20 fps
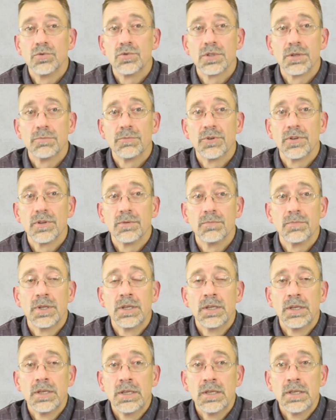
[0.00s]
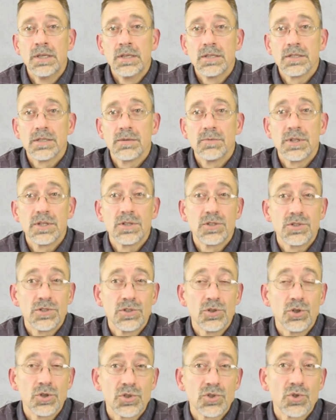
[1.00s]
Some of this
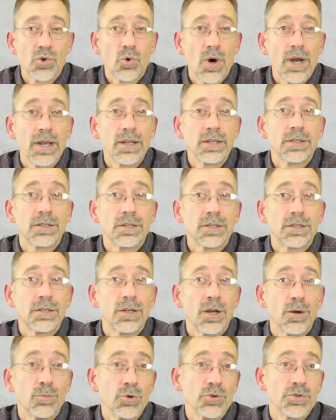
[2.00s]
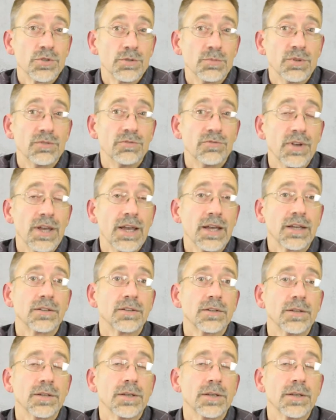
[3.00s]
looks quite cumbersome, in fact.